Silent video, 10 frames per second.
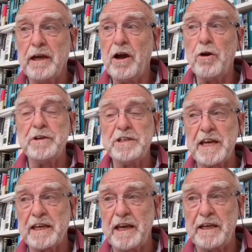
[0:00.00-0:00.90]
over
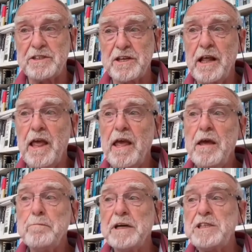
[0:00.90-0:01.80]
decades.
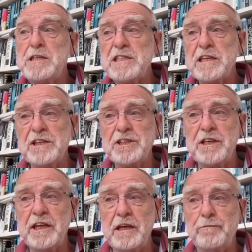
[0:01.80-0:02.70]
Much discussion
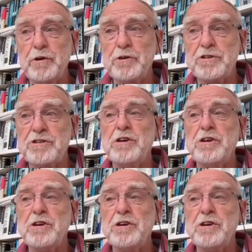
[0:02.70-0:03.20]
here focuses